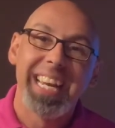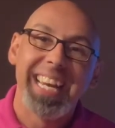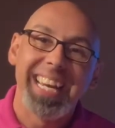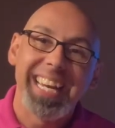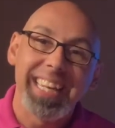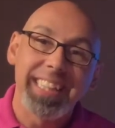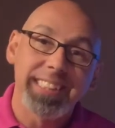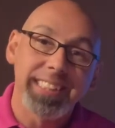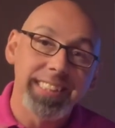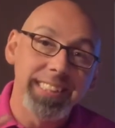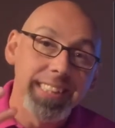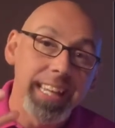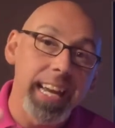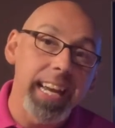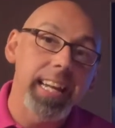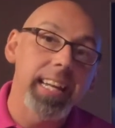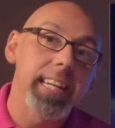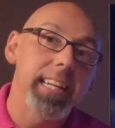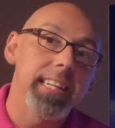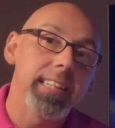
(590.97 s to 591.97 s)
It's
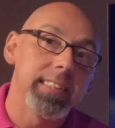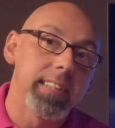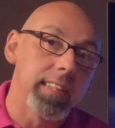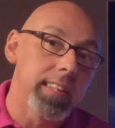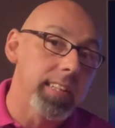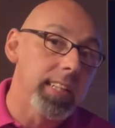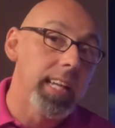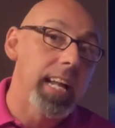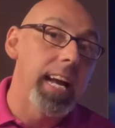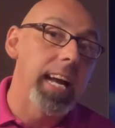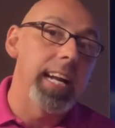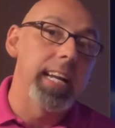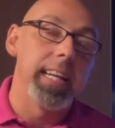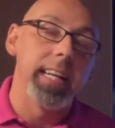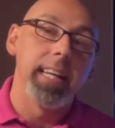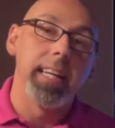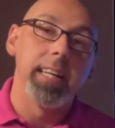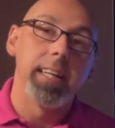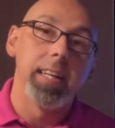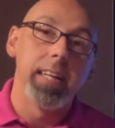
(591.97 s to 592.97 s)
daily
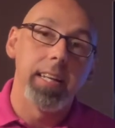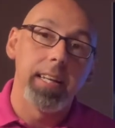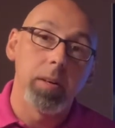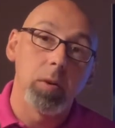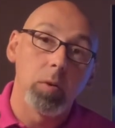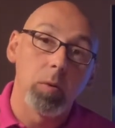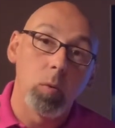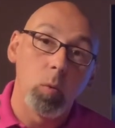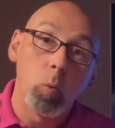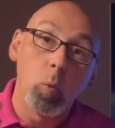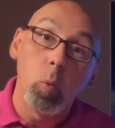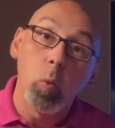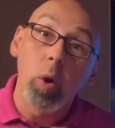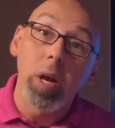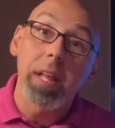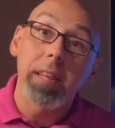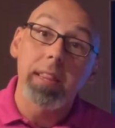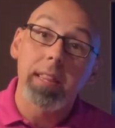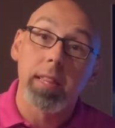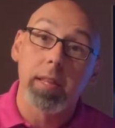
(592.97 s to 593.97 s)
delighting
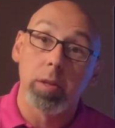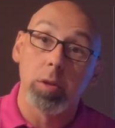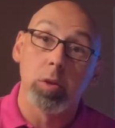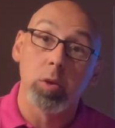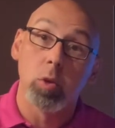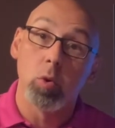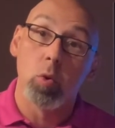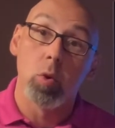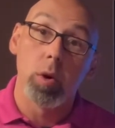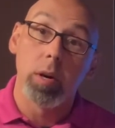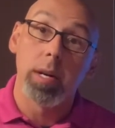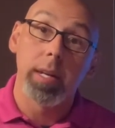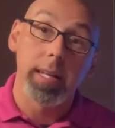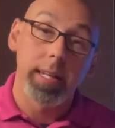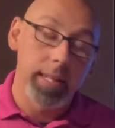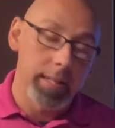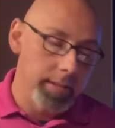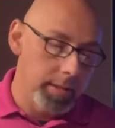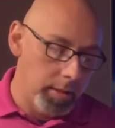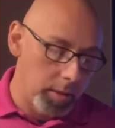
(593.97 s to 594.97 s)
with the Lord
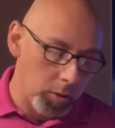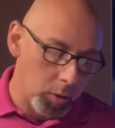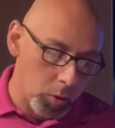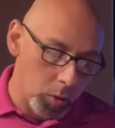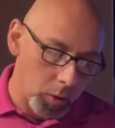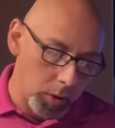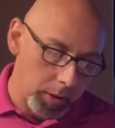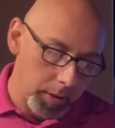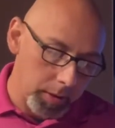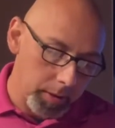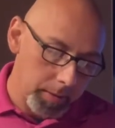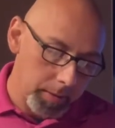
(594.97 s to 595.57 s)
in the Lord.